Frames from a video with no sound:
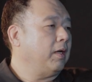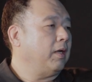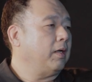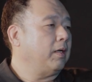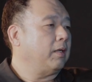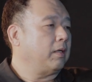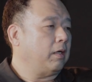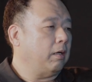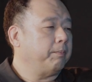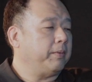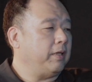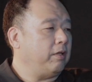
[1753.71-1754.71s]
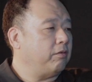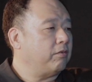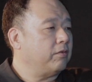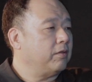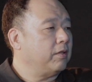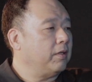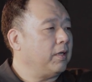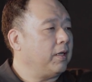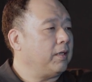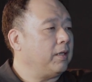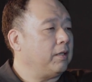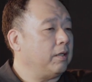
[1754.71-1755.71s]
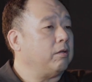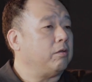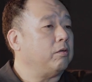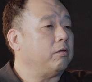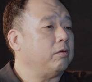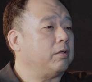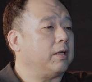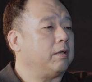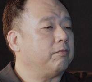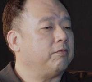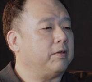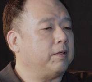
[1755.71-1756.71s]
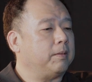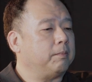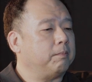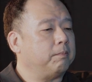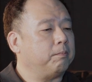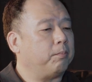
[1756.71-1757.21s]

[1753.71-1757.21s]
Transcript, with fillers: uh, companies yeah. and, and to, to, kind of uh,